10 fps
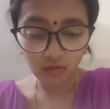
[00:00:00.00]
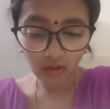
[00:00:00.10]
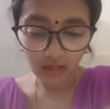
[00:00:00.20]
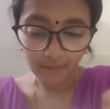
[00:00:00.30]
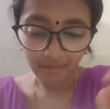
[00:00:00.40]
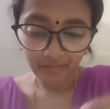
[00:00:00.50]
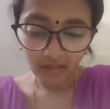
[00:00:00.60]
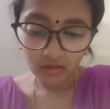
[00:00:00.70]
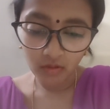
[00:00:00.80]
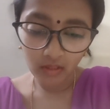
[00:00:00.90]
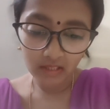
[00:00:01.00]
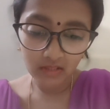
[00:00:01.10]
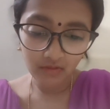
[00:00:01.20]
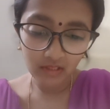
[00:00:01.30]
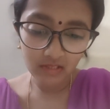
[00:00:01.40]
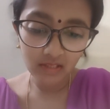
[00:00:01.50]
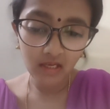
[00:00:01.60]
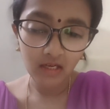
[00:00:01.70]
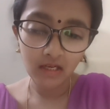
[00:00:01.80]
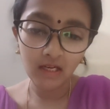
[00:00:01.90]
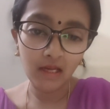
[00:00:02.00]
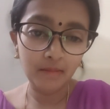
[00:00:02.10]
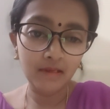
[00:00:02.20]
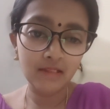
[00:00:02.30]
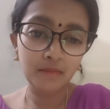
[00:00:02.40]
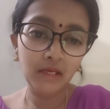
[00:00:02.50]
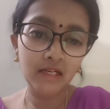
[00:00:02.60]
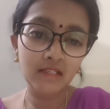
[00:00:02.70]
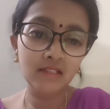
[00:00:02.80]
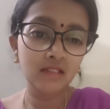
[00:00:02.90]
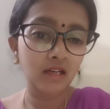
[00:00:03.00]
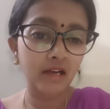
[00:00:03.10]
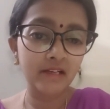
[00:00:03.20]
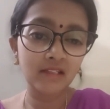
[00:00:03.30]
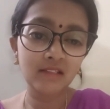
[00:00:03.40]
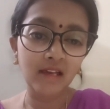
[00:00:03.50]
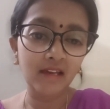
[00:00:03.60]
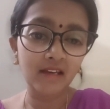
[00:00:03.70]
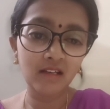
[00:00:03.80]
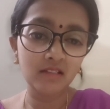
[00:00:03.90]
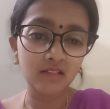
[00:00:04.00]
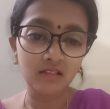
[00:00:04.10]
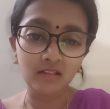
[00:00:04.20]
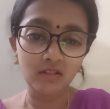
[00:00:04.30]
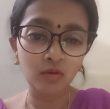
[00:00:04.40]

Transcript: Okay, so next one is the diabetes mellitus and the thyroid diseases.